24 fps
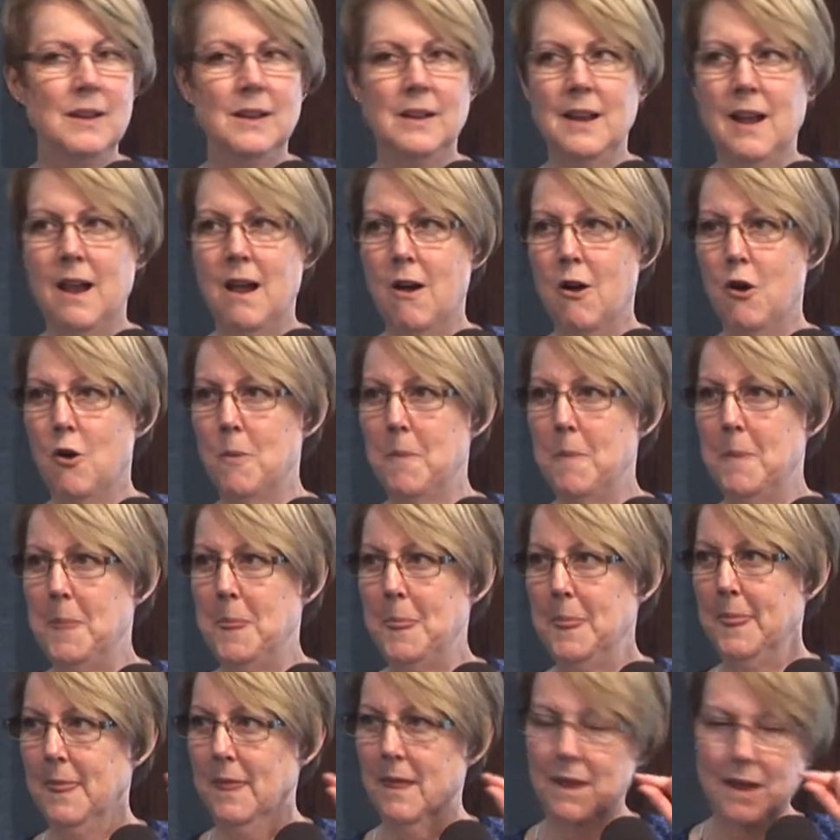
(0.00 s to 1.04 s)
Now,
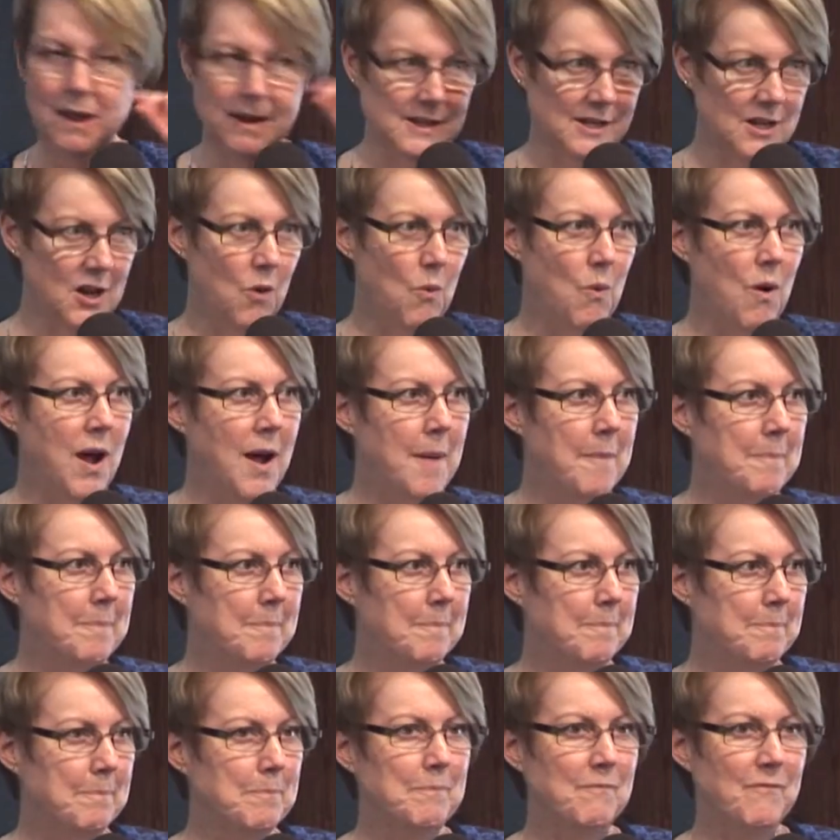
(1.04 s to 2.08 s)
as co-op
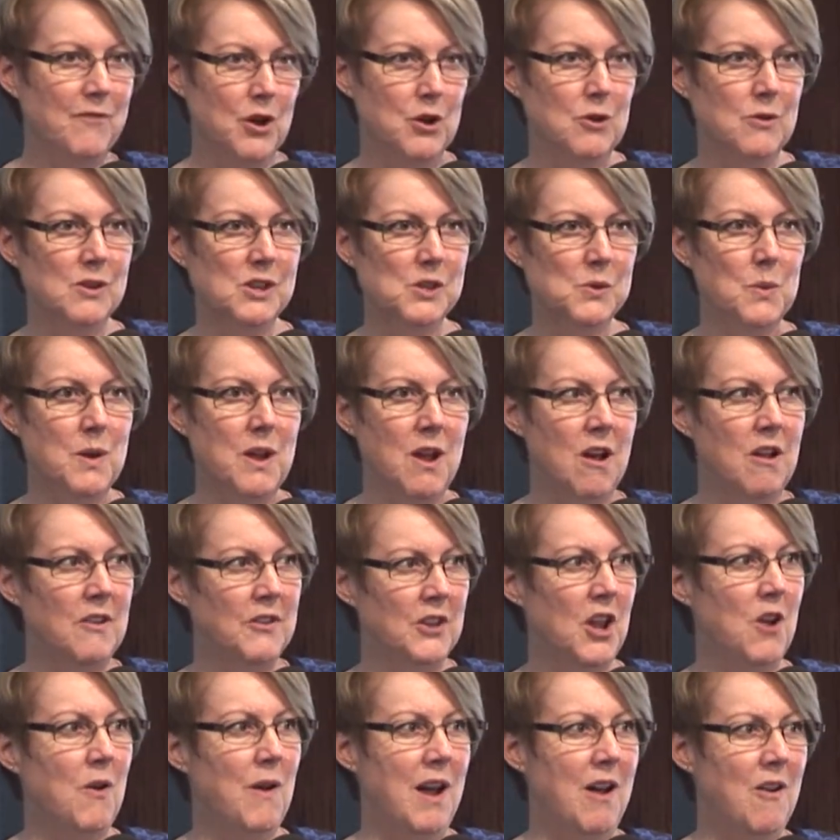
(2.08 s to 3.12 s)
folks, we all
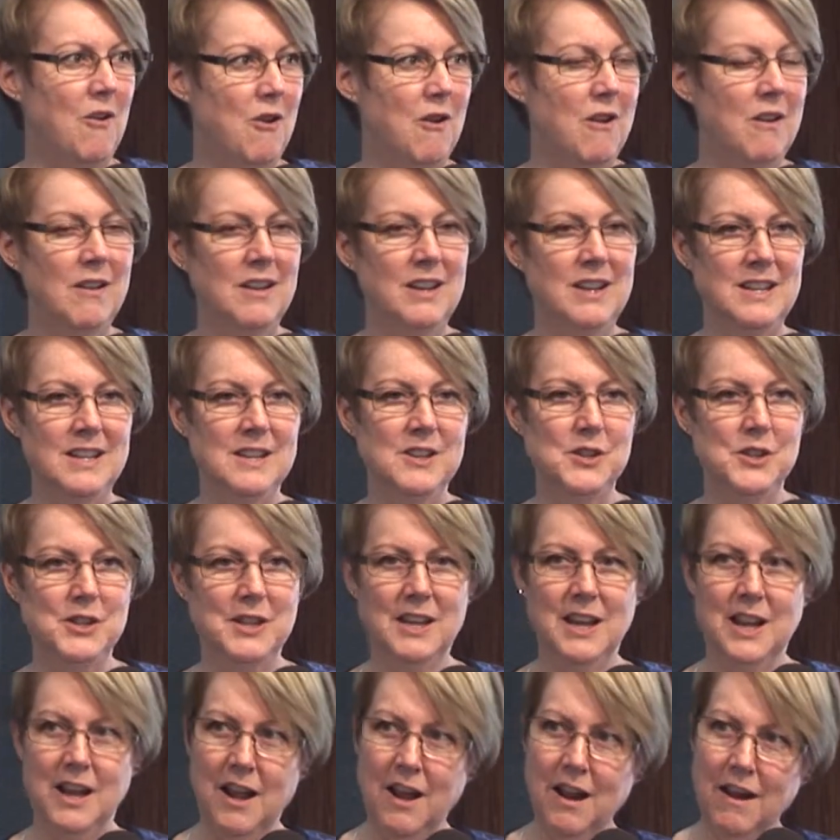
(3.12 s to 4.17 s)
know how hard it is to
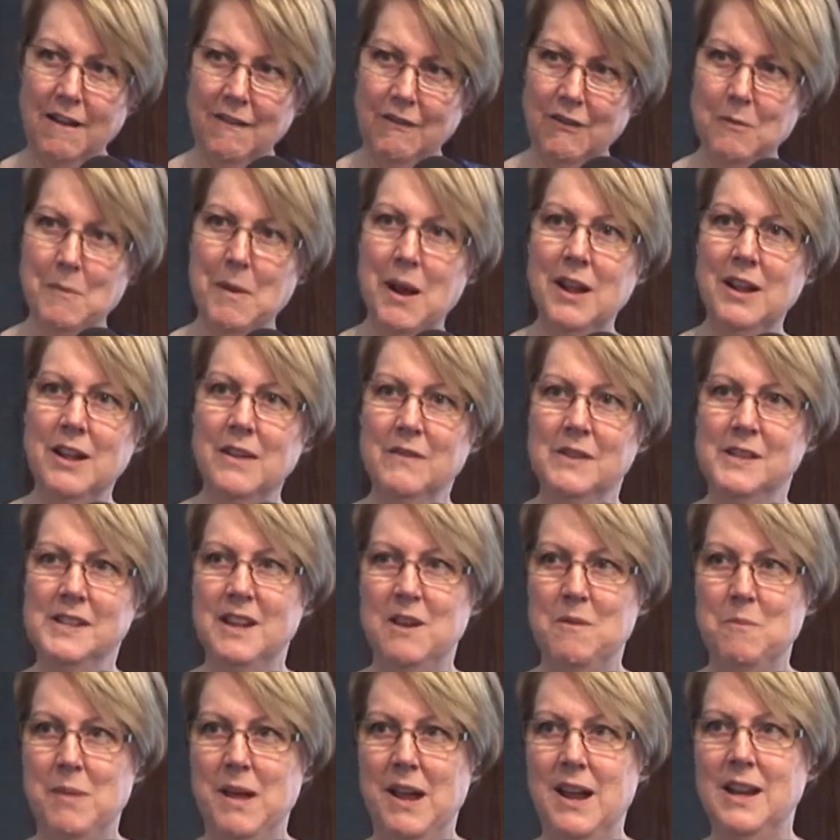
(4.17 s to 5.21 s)
get everybody on the
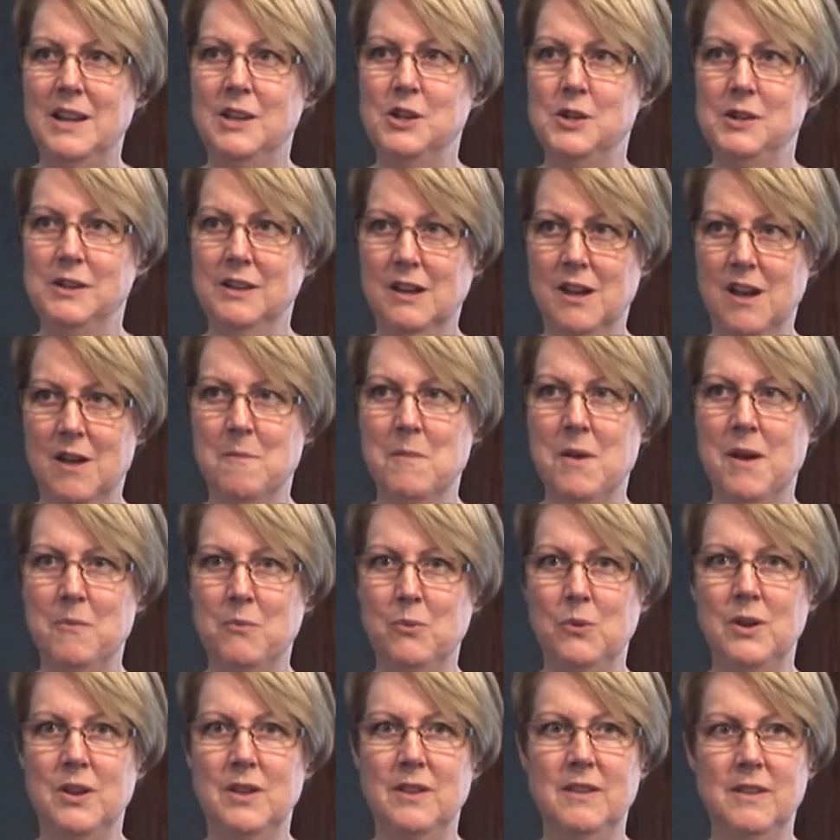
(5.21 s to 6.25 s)
same page and to come up
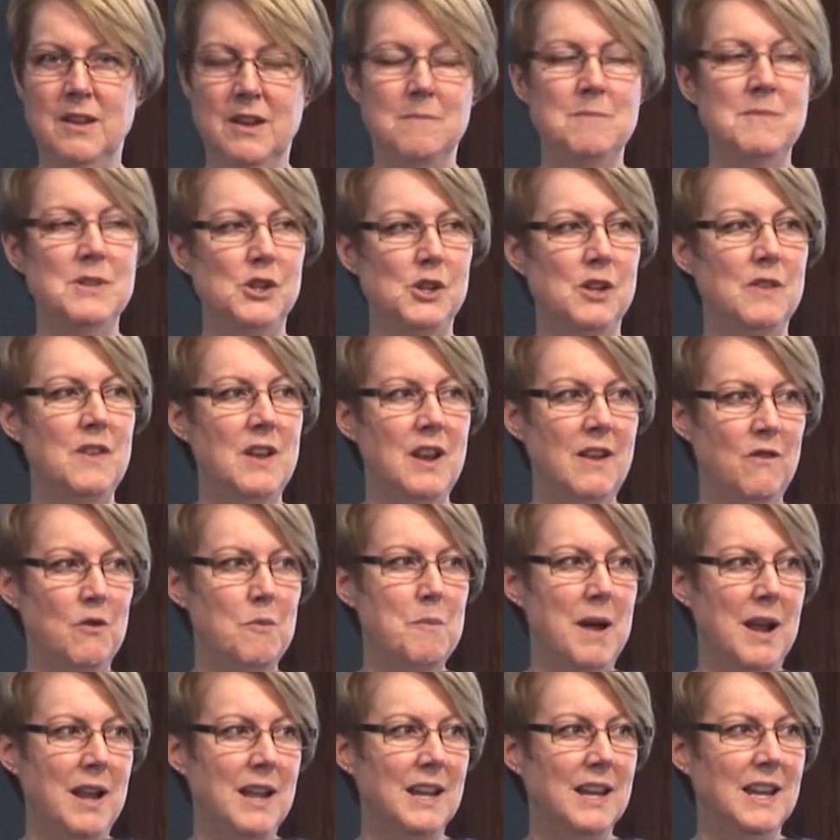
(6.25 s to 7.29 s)
with a mission that
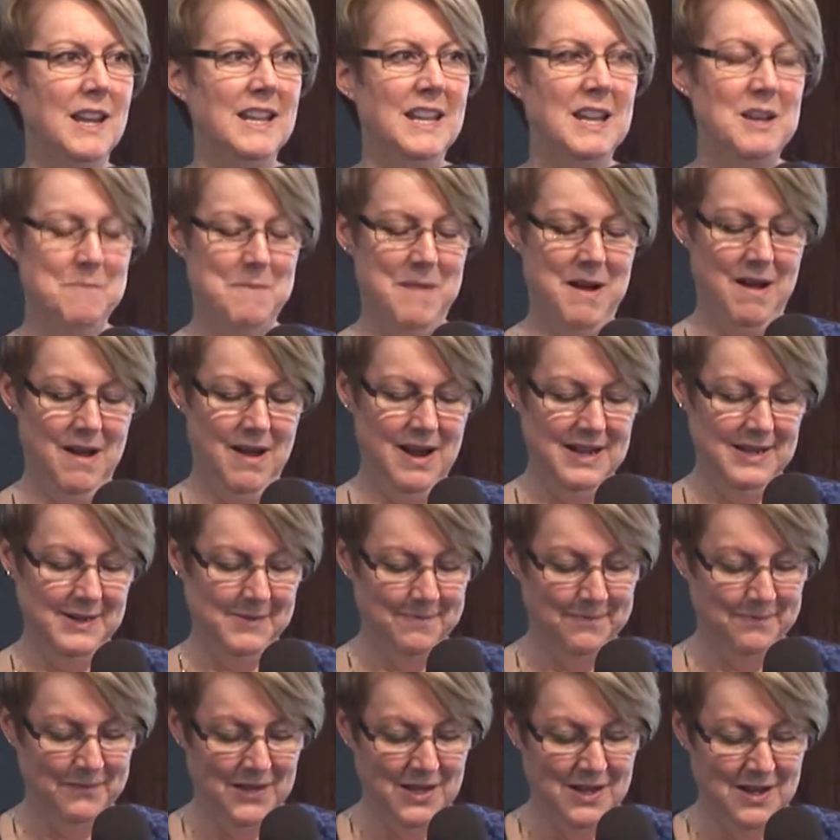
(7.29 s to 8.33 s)
everybody can get behind.
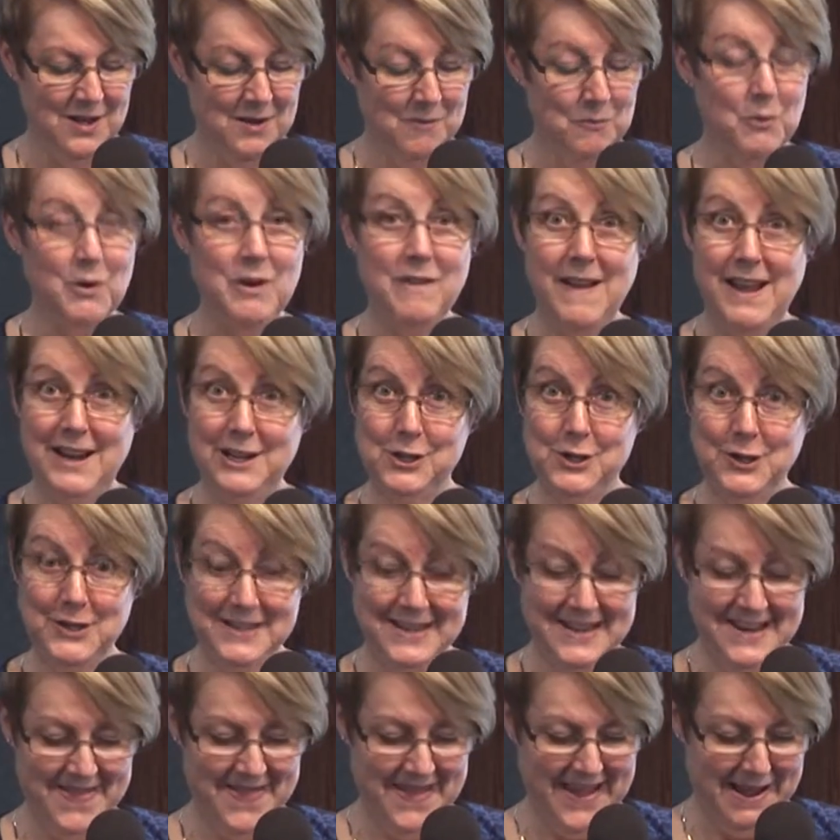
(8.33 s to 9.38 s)
We've actually
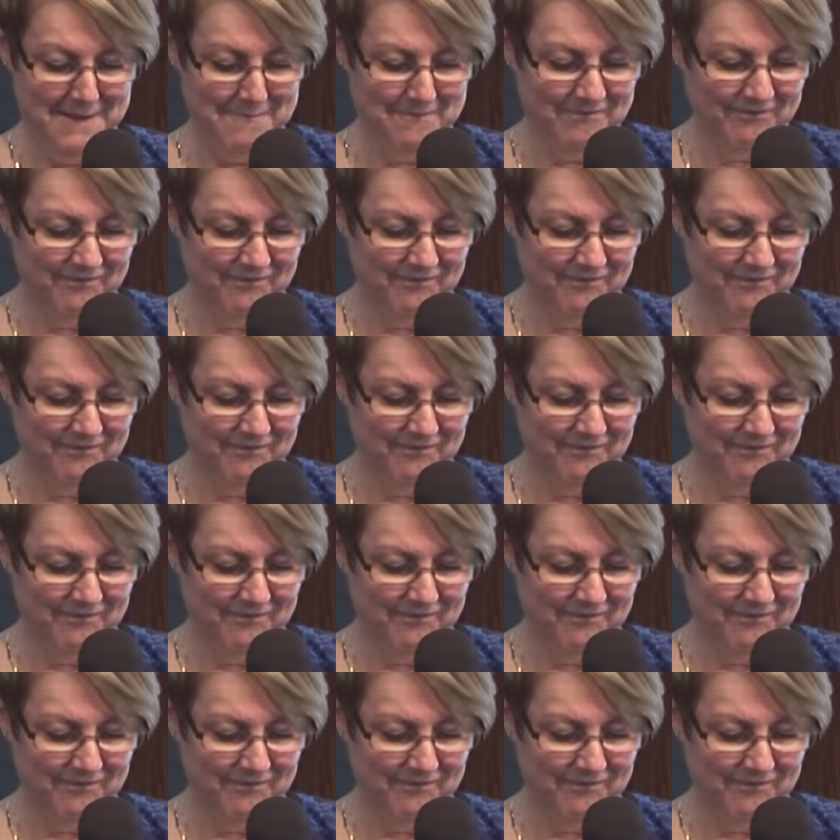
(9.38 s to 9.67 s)
done that.